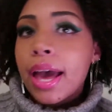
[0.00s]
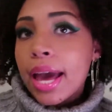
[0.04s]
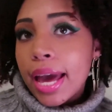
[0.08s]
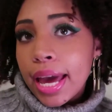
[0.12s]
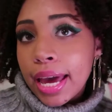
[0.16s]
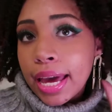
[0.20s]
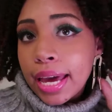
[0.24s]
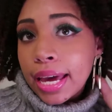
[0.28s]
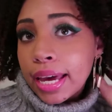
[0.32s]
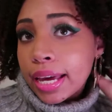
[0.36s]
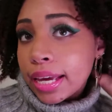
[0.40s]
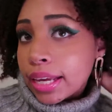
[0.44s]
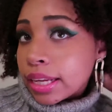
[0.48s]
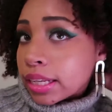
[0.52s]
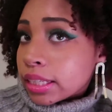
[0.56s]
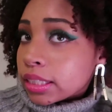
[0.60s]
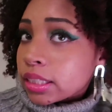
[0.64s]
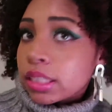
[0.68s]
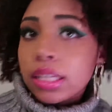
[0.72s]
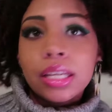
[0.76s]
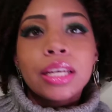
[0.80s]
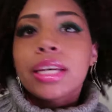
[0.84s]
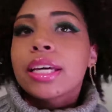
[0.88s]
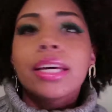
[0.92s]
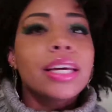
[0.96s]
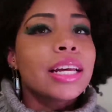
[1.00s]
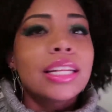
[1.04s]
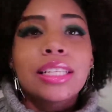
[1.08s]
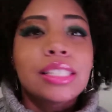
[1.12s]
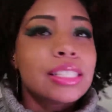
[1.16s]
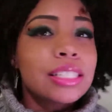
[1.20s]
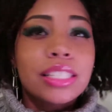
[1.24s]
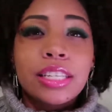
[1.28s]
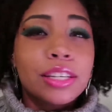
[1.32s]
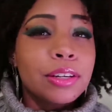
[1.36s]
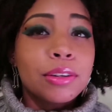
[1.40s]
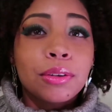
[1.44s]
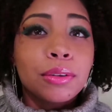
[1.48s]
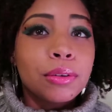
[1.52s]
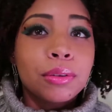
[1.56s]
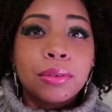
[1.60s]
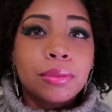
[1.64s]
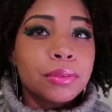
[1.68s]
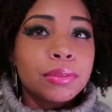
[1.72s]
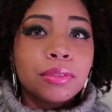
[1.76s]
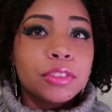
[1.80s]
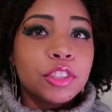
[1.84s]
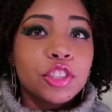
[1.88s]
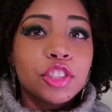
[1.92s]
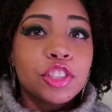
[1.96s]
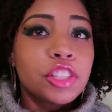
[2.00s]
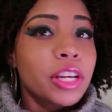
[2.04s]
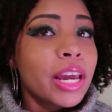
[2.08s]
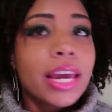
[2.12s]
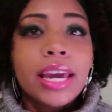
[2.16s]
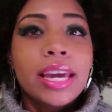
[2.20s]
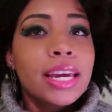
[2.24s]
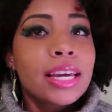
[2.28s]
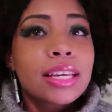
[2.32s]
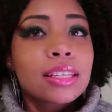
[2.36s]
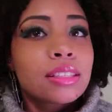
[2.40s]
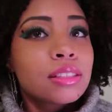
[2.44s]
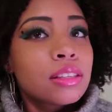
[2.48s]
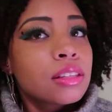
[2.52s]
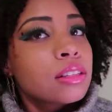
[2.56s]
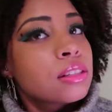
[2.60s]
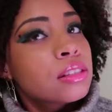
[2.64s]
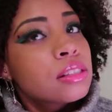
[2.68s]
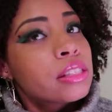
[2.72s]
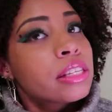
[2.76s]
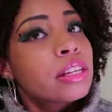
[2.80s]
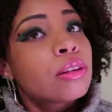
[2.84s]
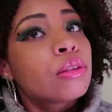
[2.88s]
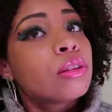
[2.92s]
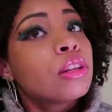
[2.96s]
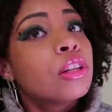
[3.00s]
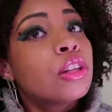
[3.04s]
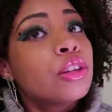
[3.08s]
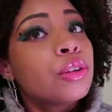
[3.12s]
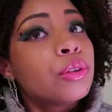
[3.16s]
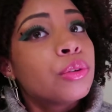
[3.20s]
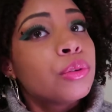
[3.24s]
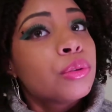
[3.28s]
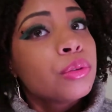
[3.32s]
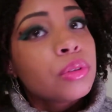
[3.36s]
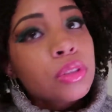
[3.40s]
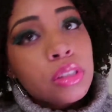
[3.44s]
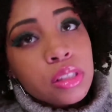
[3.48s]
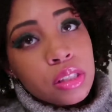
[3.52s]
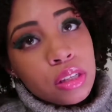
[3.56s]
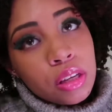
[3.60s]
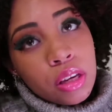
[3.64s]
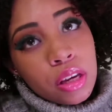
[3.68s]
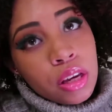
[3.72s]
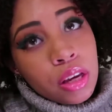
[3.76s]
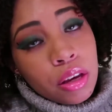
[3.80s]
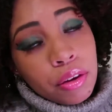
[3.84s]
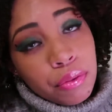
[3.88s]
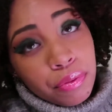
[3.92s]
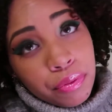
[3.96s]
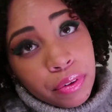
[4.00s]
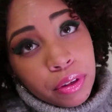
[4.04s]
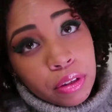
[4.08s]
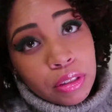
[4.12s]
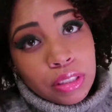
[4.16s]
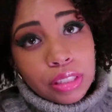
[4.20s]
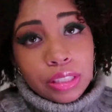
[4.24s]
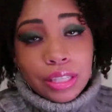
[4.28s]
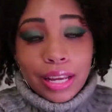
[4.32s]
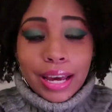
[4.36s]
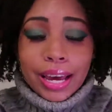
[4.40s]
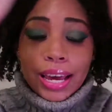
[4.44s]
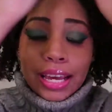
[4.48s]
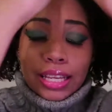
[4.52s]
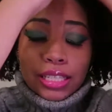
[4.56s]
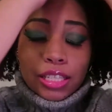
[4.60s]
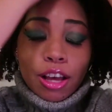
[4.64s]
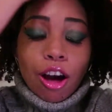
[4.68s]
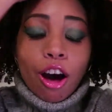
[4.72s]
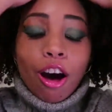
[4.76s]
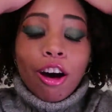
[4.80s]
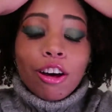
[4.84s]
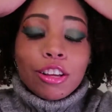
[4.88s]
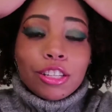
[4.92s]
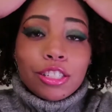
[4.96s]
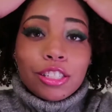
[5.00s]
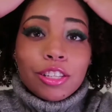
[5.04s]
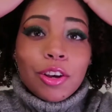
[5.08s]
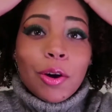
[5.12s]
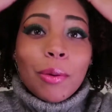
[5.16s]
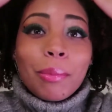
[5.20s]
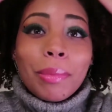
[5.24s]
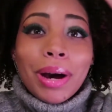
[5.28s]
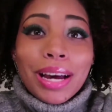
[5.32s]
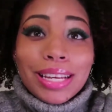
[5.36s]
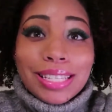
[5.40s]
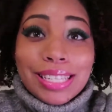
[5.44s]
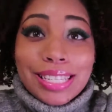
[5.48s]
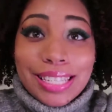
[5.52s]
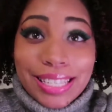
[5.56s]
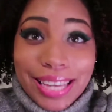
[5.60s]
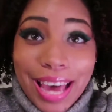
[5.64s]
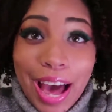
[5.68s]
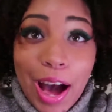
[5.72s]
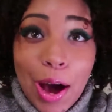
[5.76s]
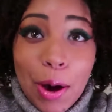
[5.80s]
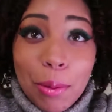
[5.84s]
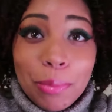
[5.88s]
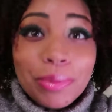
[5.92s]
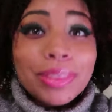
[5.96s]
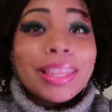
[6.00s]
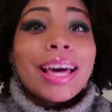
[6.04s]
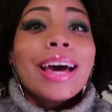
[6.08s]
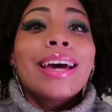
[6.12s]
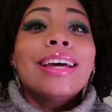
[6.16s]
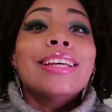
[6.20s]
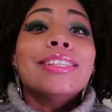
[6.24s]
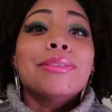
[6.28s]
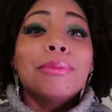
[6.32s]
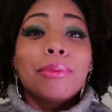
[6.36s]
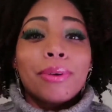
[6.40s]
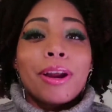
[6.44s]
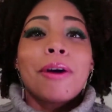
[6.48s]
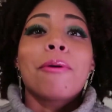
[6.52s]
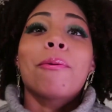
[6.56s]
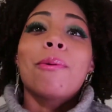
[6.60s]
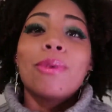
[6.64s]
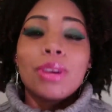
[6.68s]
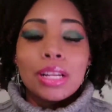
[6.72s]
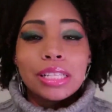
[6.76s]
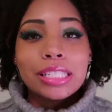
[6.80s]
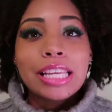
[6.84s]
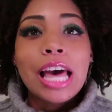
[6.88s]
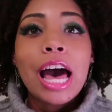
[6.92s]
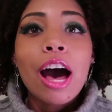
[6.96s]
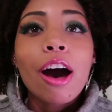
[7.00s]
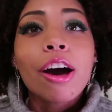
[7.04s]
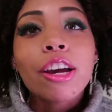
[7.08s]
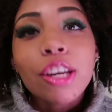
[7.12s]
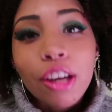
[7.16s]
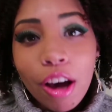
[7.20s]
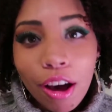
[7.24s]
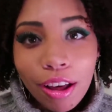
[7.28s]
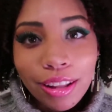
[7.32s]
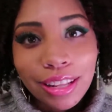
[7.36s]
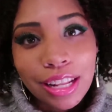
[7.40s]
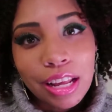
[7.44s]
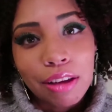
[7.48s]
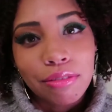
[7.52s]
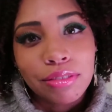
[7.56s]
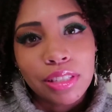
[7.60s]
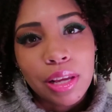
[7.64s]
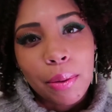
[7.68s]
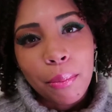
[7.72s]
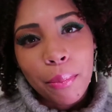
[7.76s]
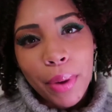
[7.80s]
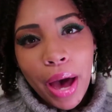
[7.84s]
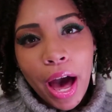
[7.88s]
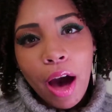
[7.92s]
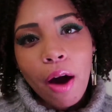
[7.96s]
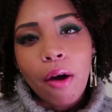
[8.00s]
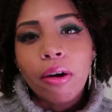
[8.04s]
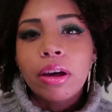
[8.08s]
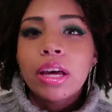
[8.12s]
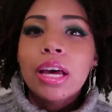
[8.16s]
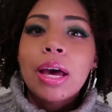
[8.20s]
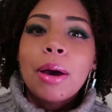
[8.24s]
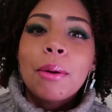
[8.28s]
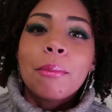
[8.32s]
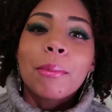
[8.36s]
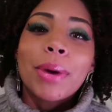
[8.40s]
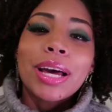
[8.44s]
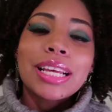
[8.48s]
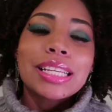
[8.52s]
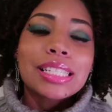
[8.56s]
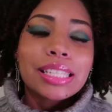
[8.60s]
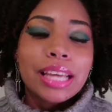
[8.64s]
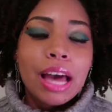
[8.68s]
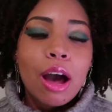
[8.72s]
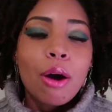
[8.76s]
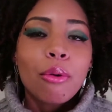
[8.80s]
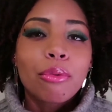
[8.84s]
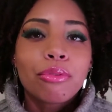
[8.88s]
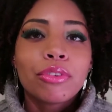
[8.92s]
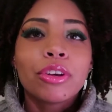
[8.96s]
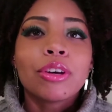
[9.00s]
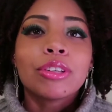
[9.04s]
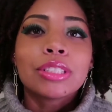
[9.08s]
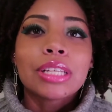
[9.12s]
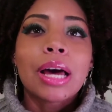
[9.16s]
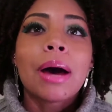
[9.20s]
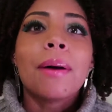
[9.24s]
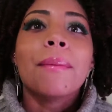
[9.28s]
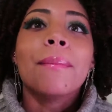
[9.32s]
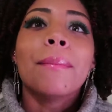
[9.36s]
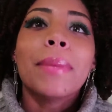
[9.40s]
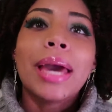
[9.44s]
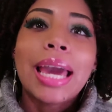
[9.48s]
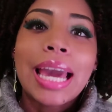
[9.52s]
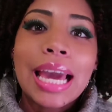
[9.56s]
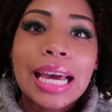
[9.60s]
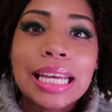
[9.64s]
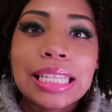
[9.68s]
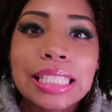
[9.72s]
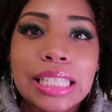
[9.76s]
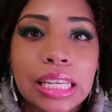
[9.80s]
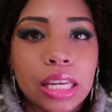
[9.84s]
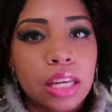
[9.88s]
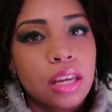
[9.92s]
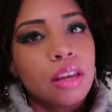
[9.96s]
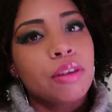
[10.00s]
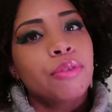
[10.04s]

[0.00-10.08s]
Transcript: And it still shakes, it's still loose, feels nice. Also my scalp, that is what I want to tell y'all about. My scalp feels amazing.